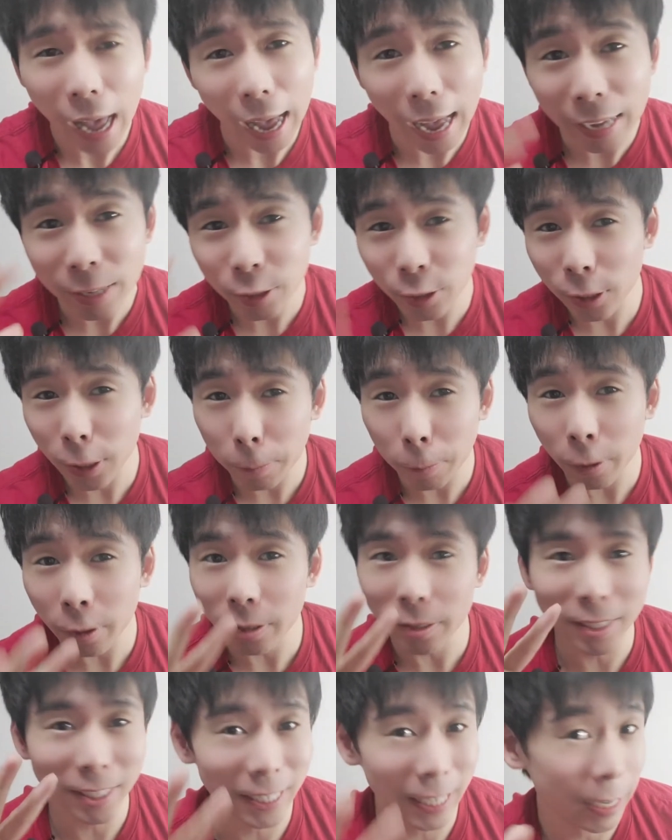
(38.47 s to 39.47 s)
a super
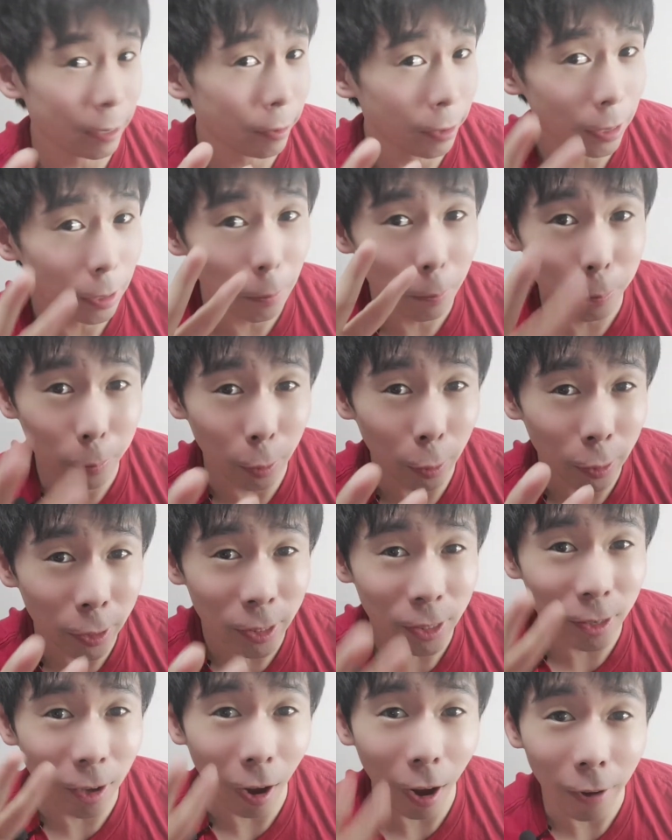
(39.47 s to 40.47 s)
secret
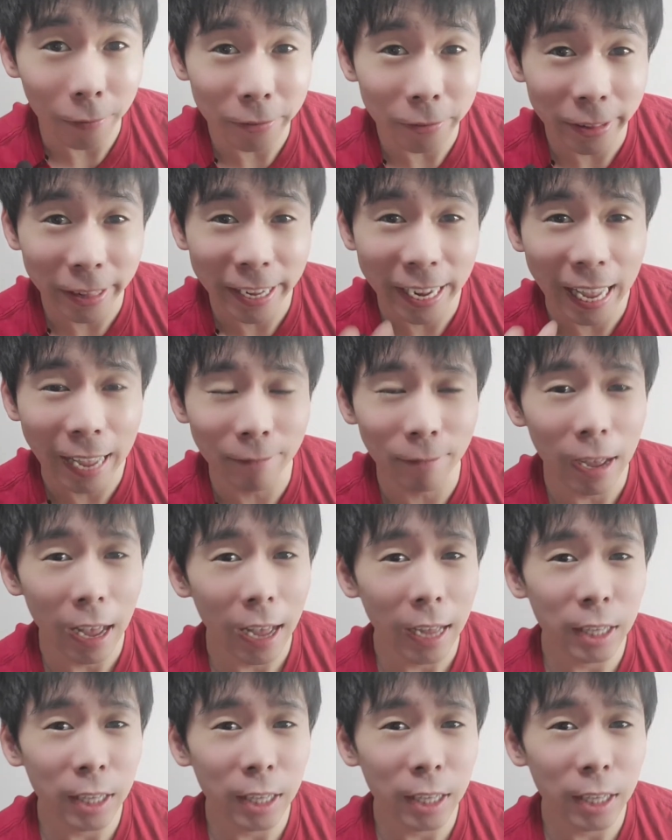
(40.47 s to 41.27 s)
bonus offer that I have